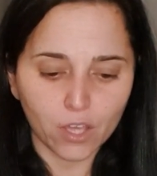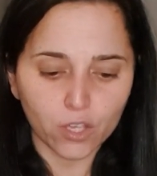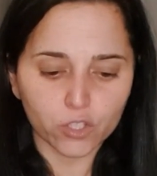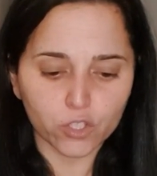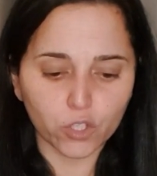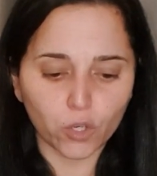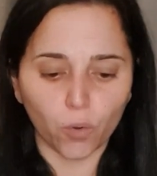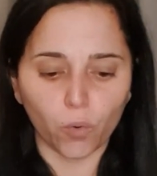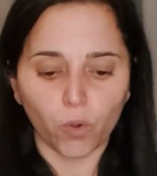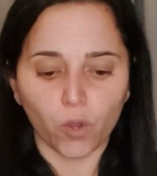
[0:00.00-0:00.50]

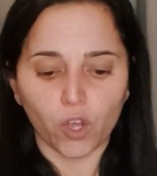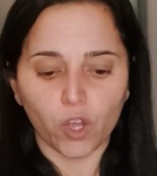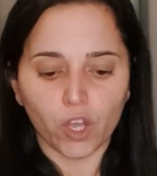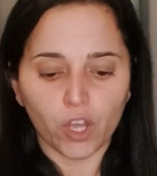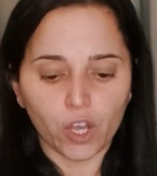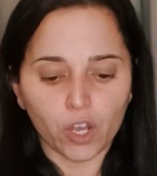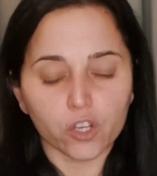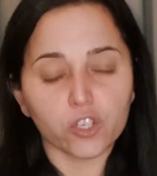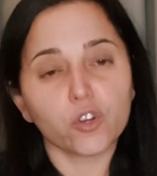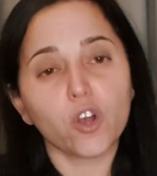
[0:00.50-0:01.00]
So
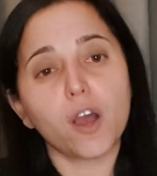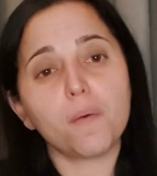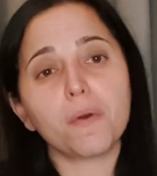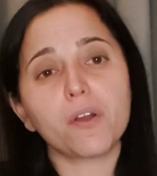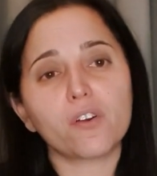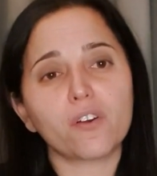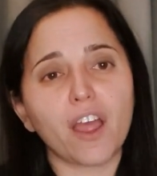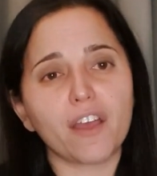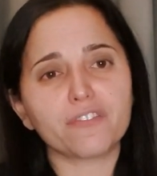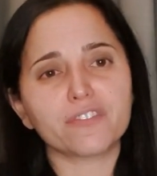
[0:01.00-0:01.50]

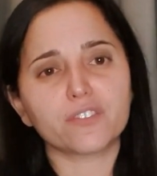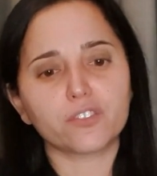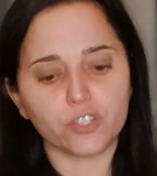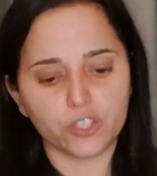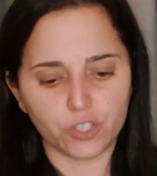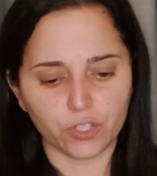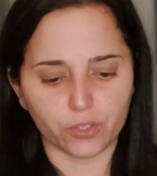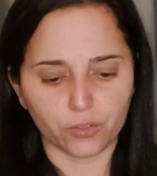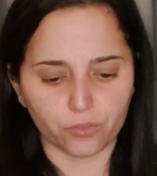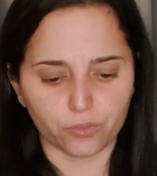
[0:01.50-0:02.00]
common graphs to
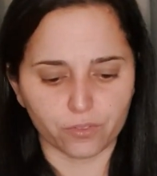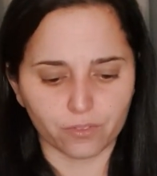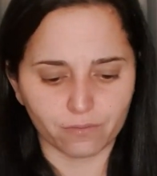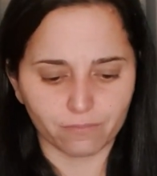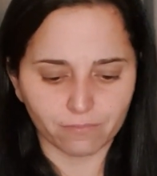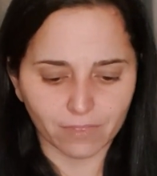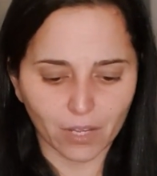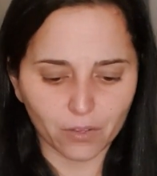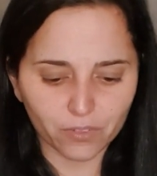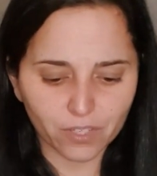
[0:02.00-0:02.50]

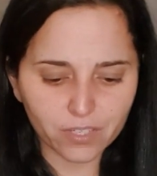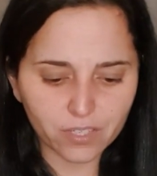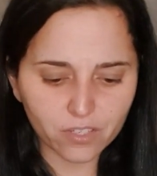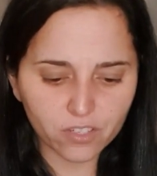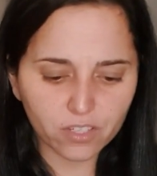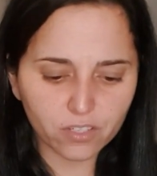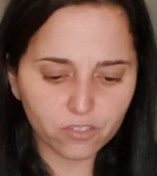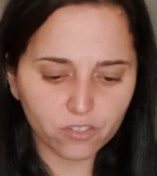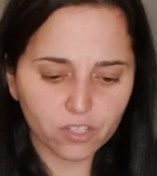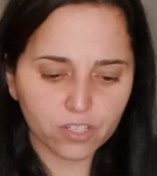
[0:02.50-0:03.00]
use. Now this
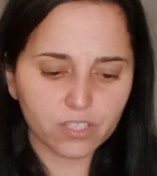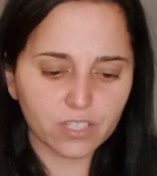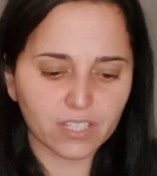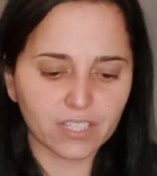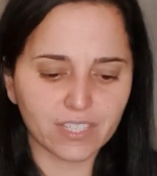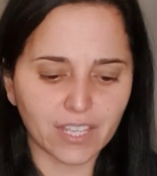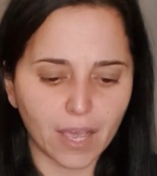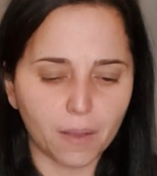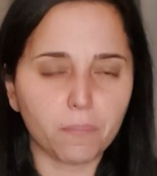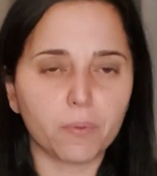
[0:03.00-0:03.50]
is just
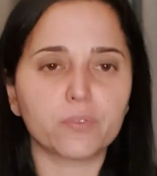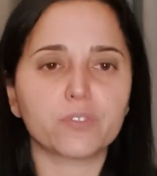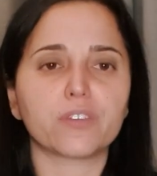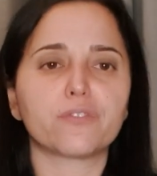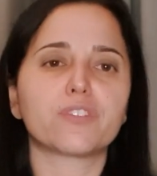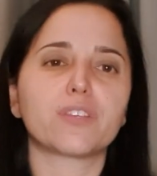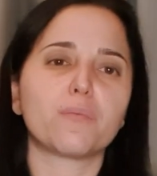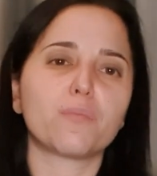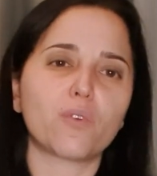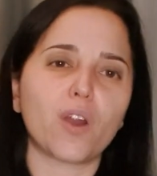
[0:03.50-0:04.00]
examples
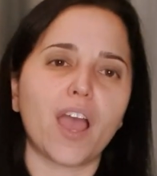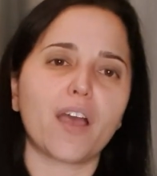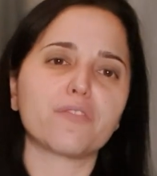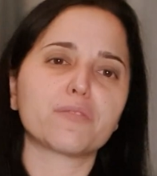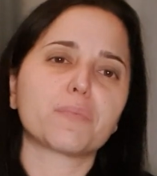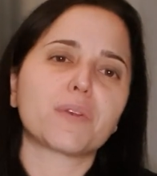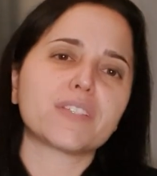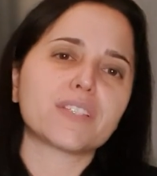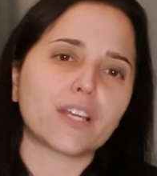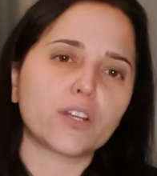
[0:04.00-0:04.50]
of some
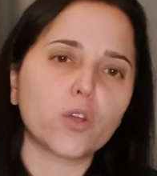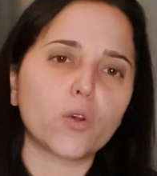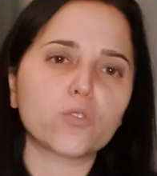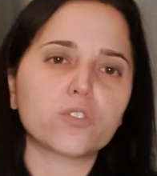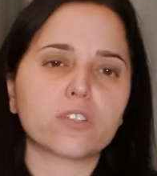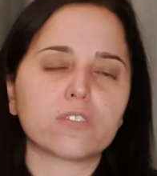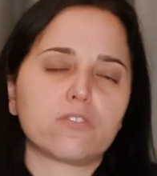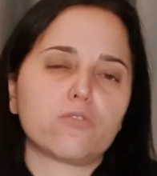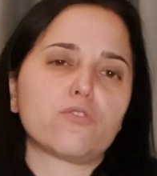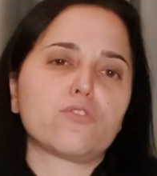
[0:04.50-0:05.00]
graphs because I know
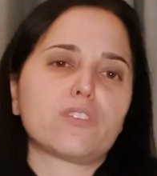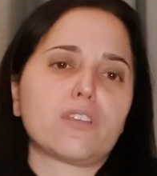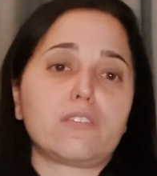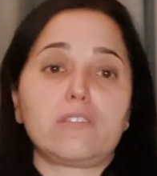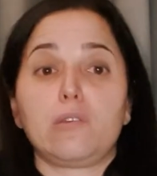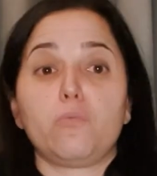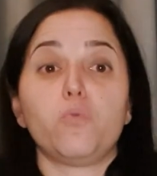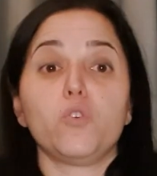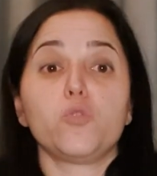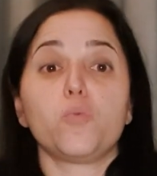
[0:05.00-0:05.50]
some students
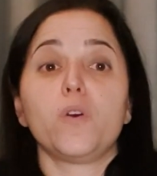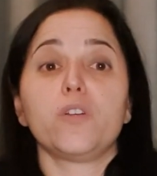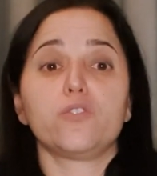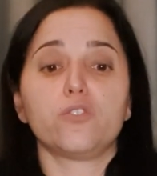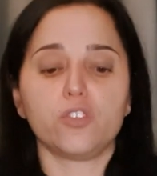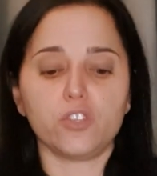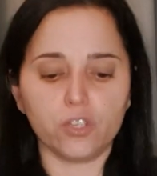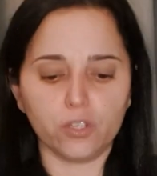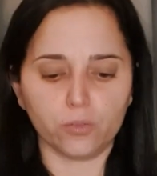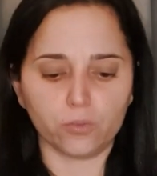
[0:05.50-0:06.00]
says, which ones
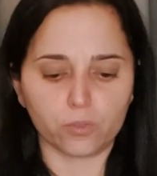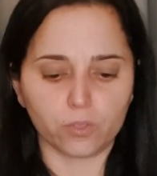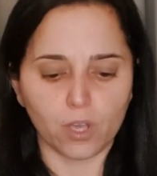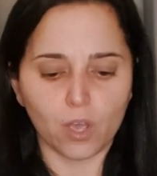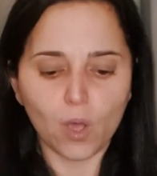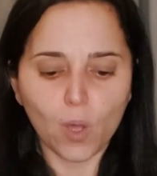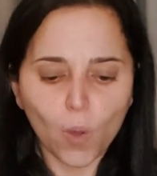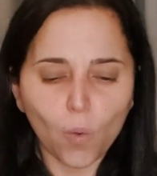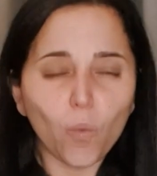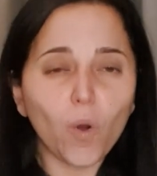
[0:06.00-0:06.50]
to use?
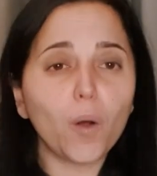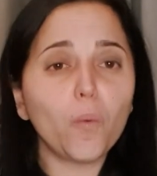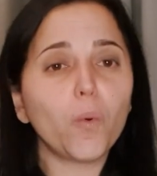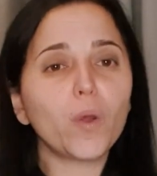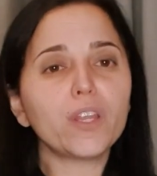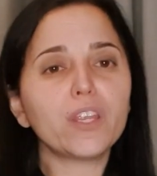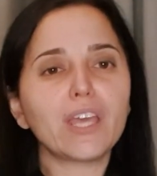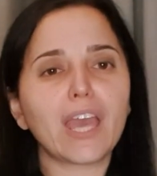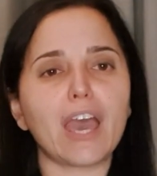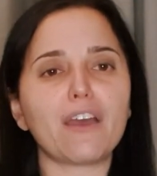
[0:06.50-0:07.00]
Well,
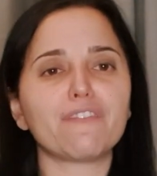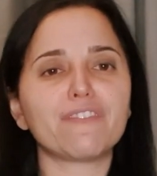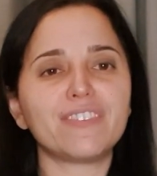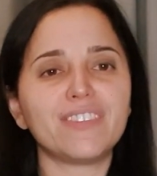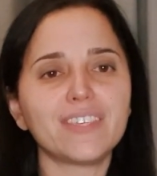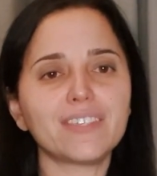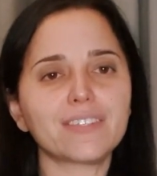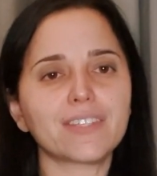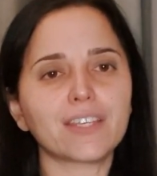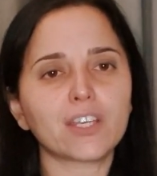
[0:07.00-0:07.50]
when you have
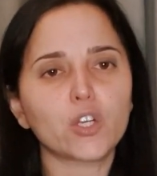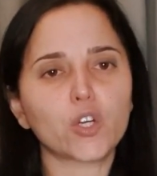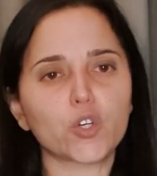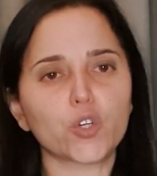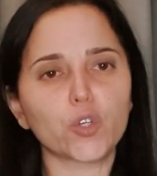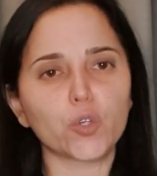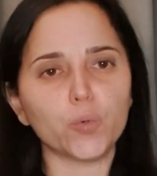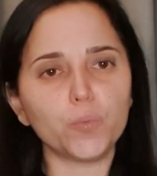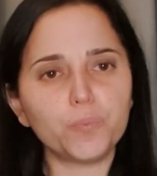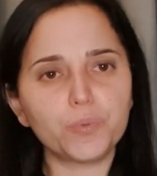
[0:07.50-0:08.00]
distant
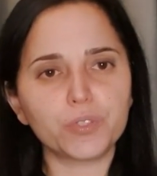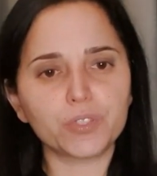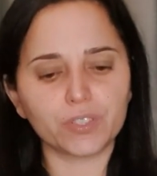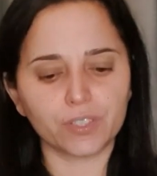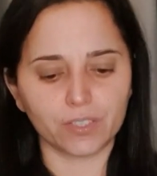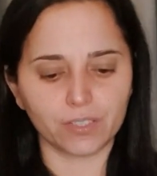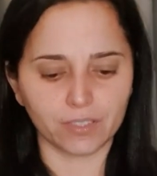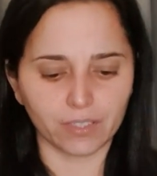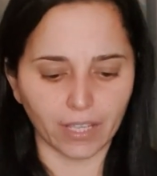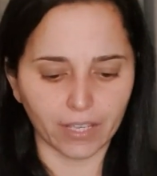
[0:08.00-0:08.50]

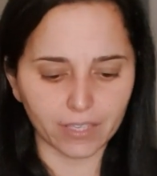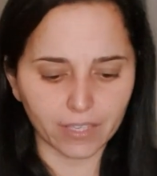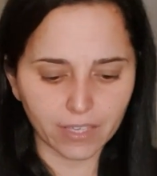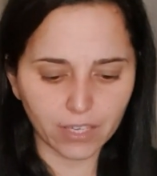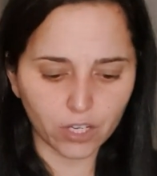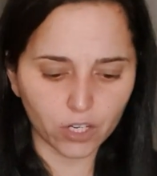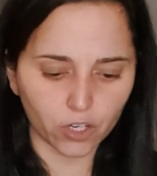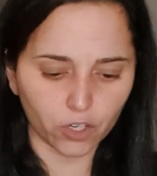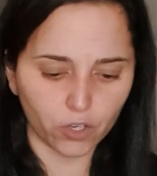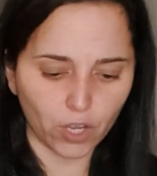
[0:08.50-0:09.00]
groups, like
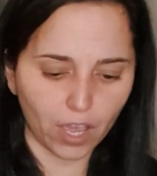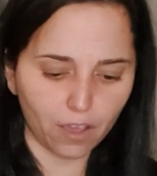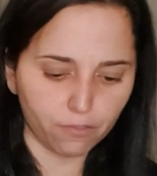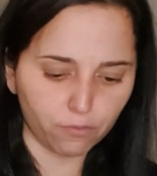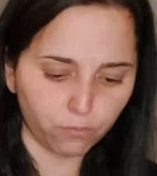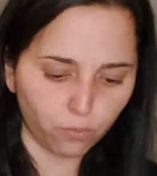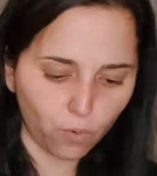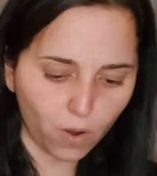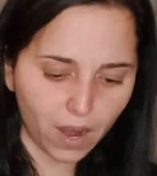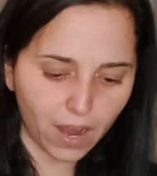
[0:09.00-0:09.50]
here you
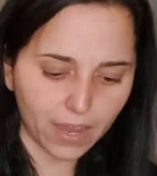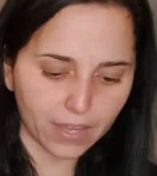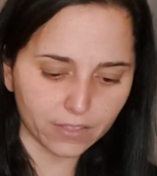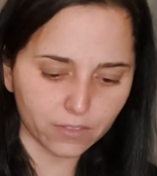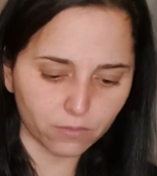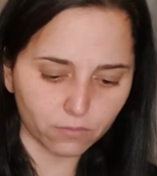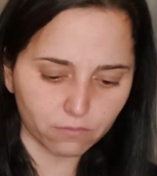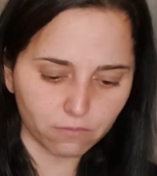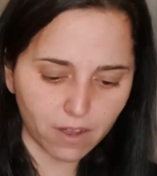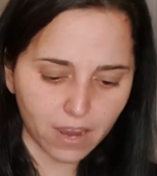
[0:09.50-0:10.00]
have
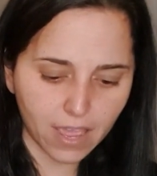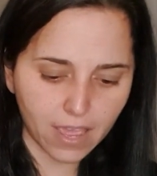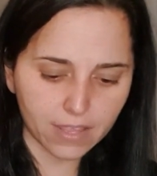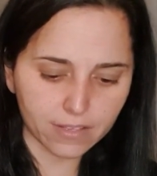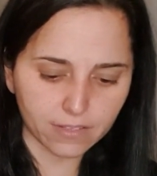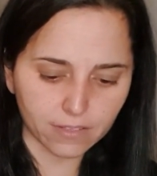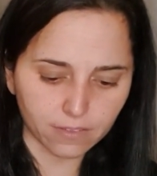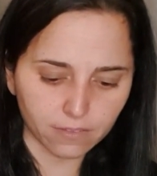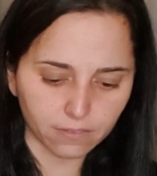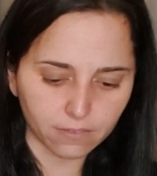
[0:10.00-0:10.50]
white,
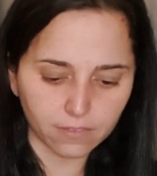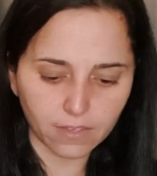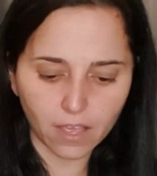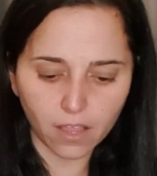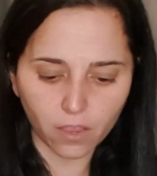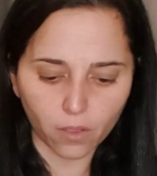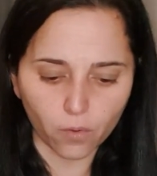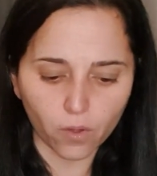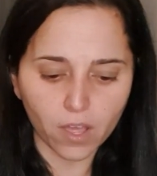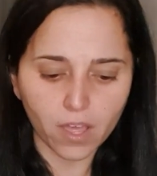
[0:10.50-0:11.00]
red, and
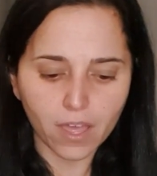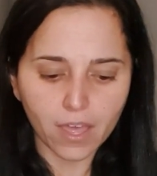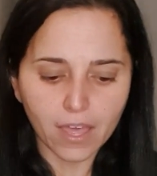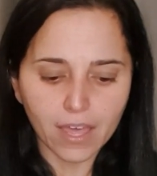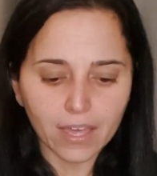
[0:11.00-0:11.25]
yellow.